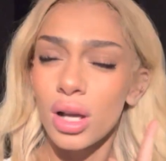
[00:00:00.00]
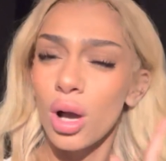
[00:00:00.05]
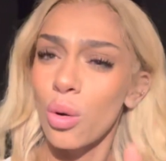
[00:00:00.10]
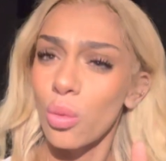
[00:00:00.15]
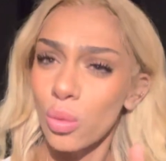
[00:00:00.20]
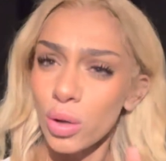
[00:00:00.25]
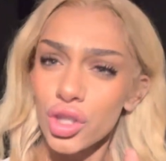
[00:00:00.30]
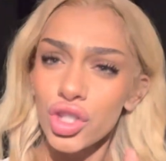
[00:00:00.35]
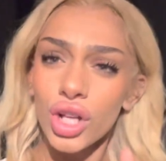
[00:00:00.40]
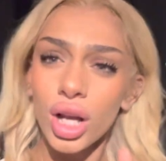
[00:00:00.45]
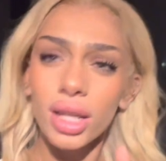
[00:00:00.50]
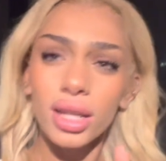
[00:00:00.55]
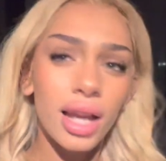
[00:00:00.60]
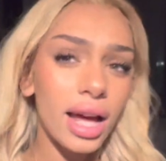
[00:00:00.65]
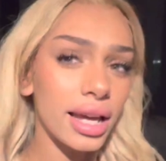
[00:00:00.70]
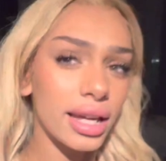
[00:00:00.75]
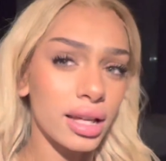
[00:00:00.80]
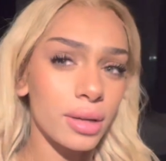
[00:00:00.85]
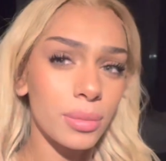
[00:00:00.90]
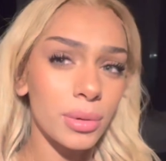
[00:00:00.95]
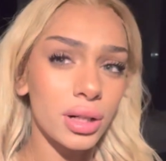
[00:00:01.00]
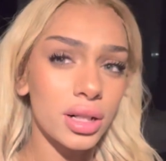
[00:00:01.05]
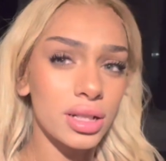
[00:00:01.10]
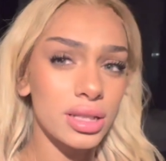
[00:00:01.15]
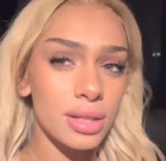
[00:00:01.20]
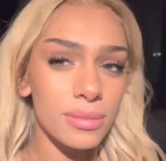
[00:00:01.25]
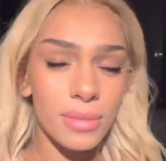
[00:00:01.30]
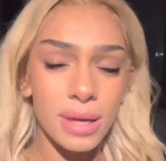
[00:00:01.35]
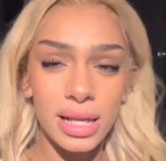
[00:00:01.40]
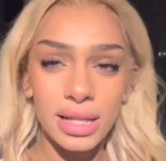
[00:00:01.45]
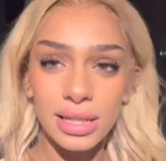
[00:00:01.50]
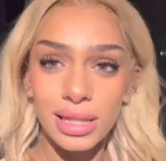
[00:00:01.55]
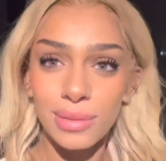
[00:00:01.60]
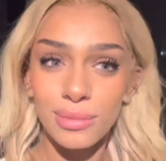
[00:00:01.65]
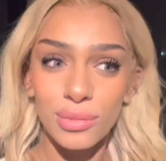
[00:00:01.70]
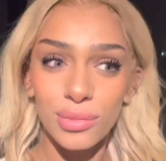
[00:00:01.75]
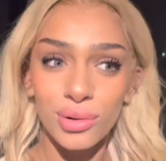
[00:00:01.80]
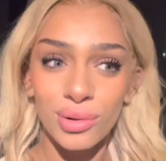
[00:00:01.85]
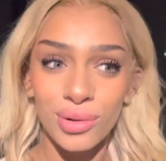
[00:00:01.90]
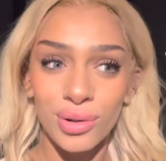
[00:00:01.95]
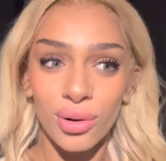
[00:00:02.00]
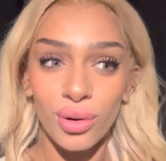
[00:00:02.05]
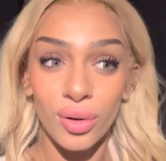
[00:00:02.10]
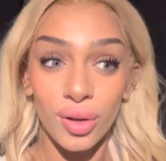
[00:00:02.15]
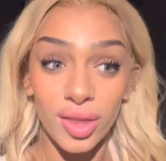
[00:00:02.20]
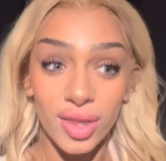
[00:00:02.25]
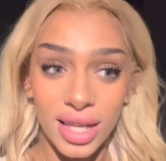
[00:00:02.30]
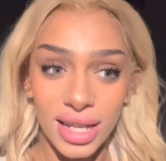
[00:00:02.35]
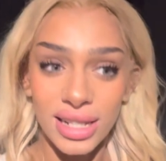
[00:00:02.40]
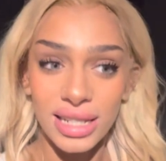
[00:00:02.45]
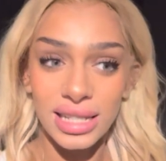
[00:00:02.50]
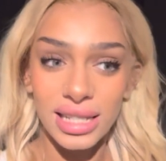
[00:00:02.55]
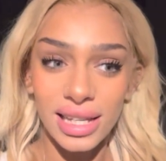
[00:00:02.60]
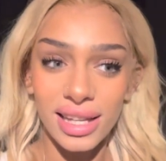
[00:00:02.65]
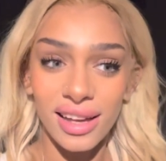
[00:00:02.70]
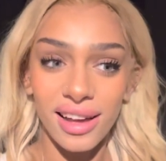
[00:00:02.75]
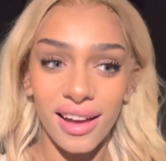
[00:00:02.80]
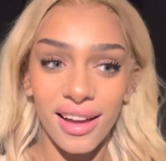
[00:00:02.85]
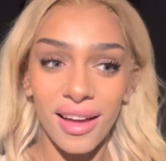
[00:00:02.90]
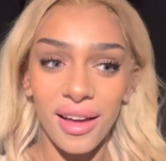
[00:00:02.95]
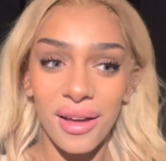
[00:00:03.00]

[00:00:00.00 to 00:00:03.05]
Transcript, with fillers: which I like because it makes it more authentic.